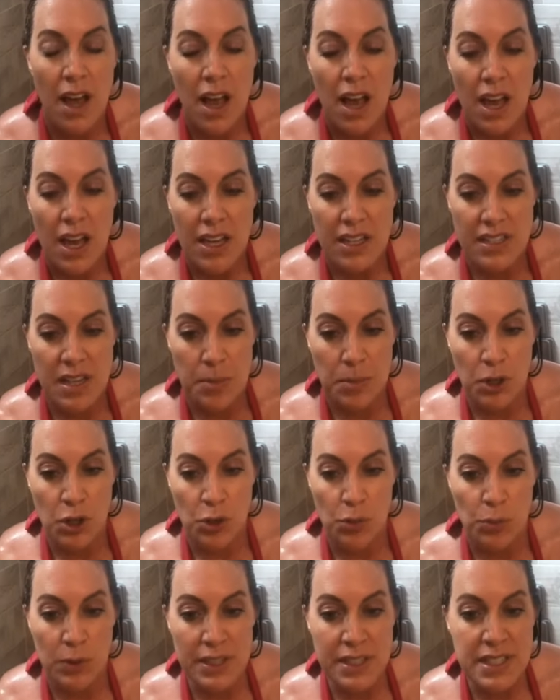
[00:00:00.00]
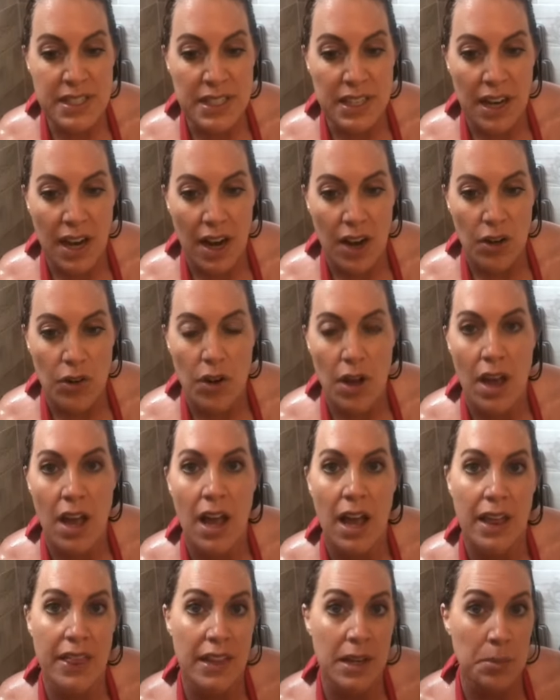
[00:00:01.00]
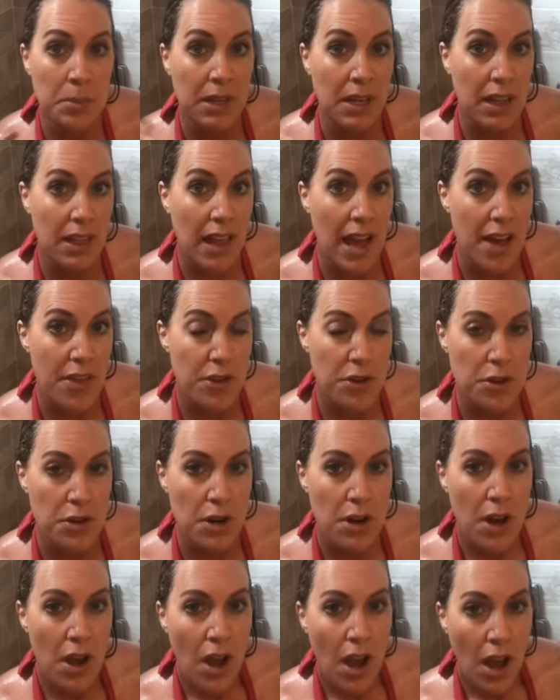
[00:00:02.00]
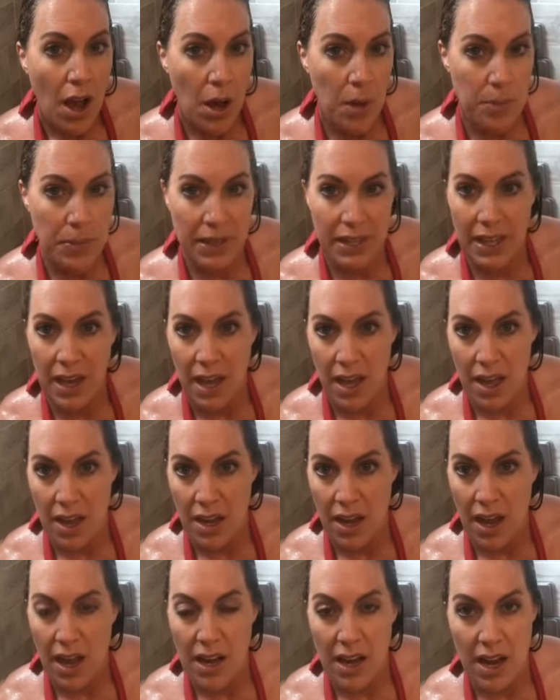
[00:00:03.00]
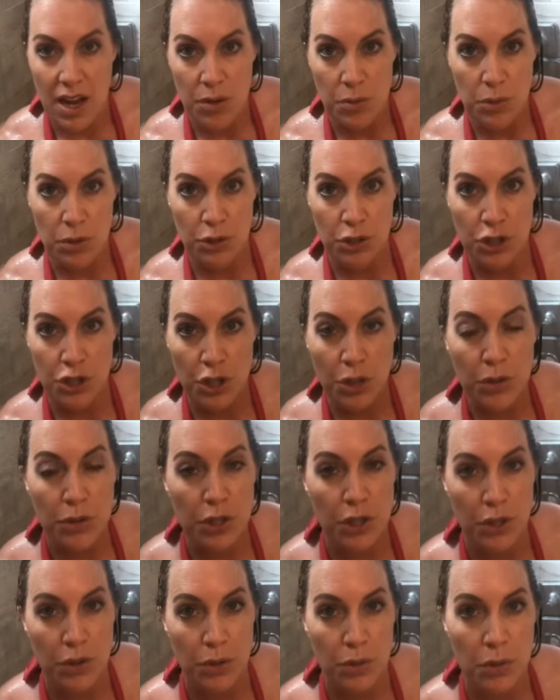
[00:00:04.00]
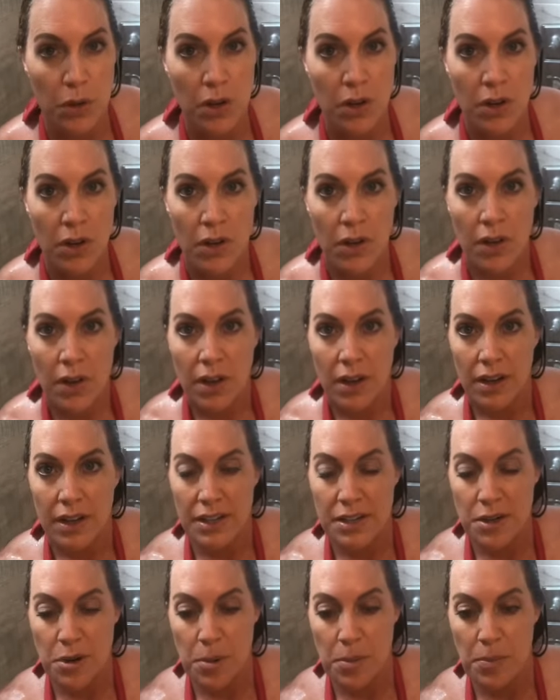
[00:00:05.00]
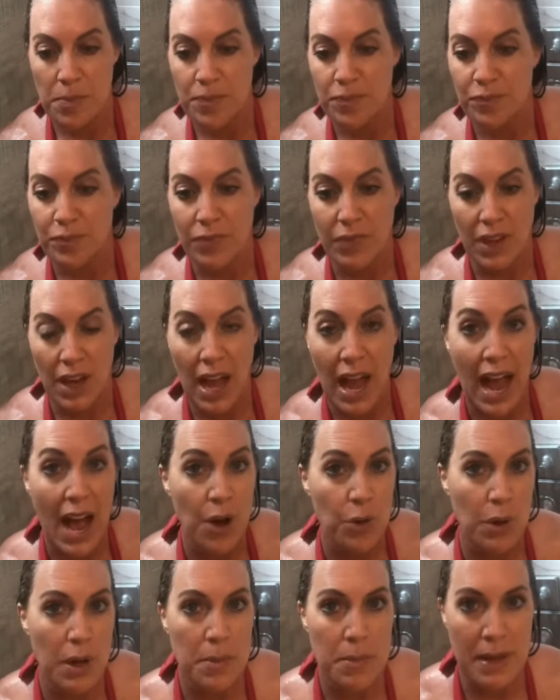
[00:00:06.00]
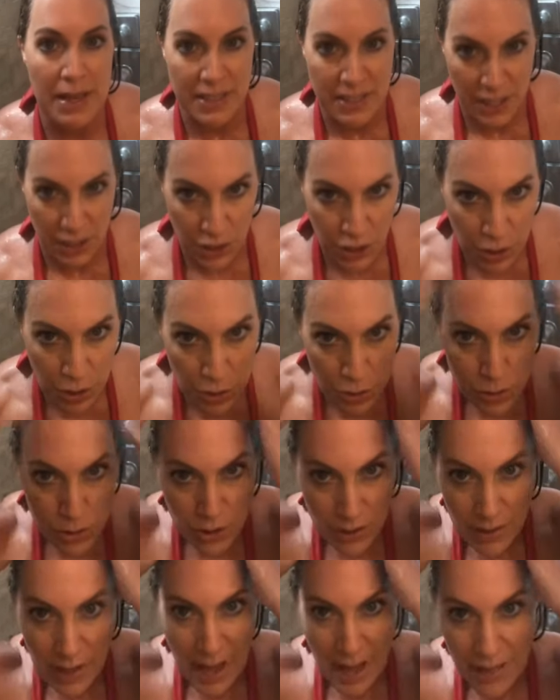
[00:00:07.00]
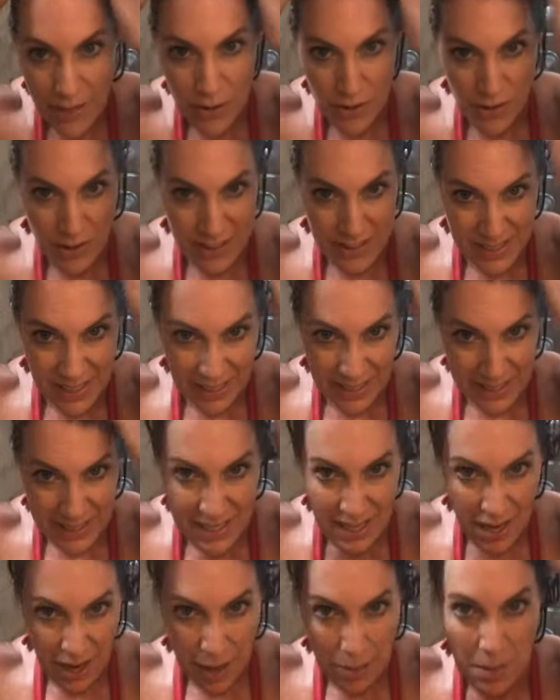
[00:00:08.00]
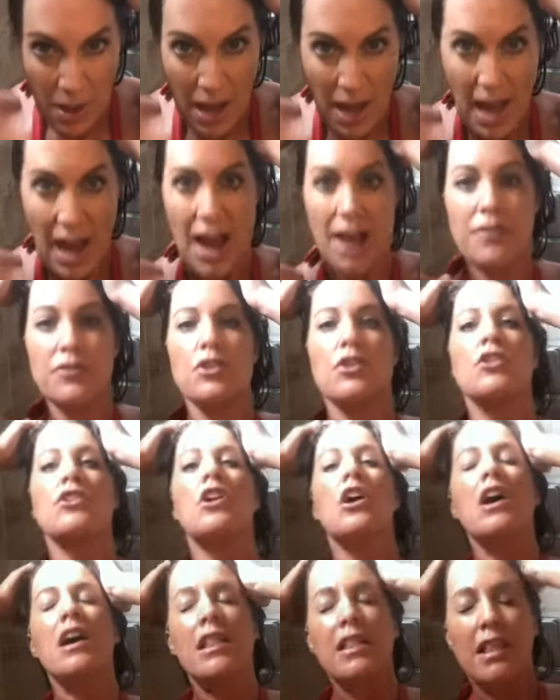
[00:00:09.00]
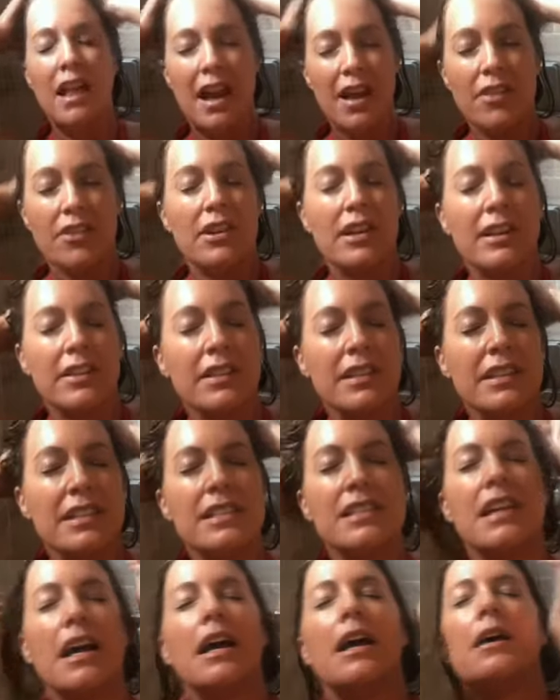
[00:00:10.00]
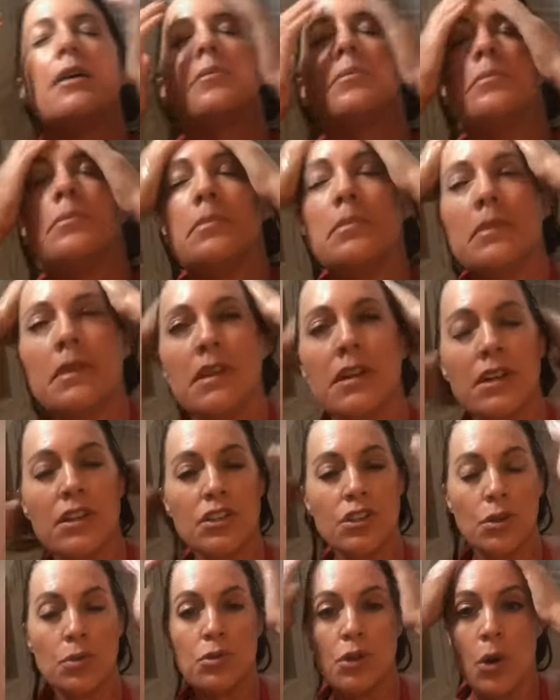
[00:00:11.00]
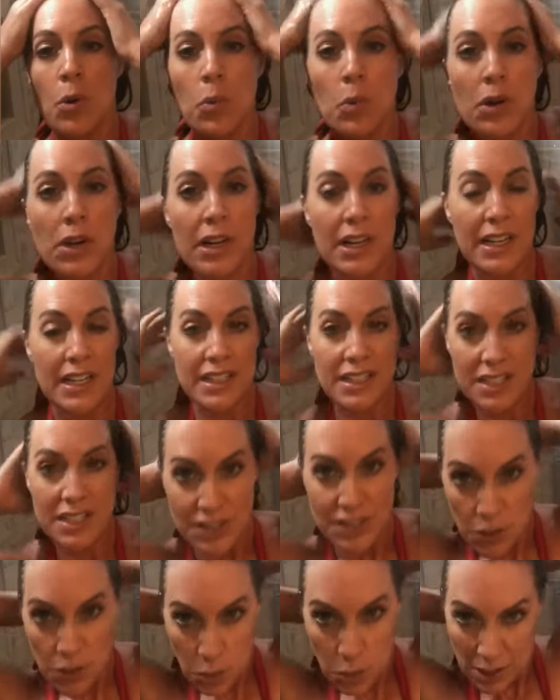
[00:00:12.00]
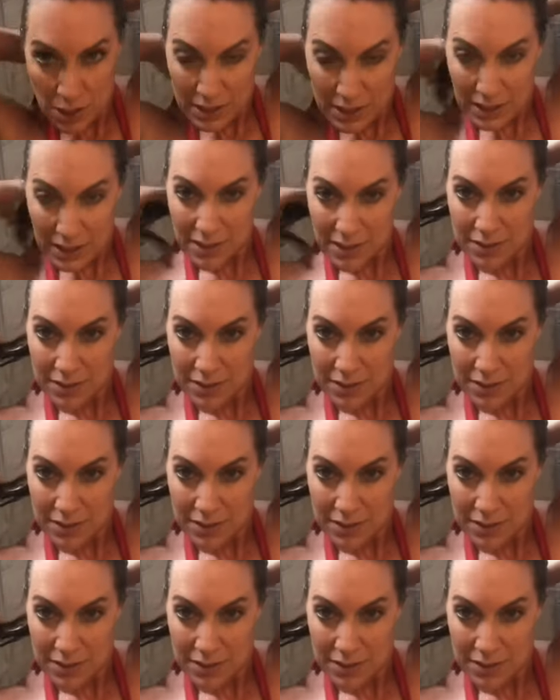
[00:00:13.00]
Is I'm going to rinse it out, and then I'm going to lather up again, and I will show you how it makes a huge lather the second time after not lathering this time. So don't worry, it's still working.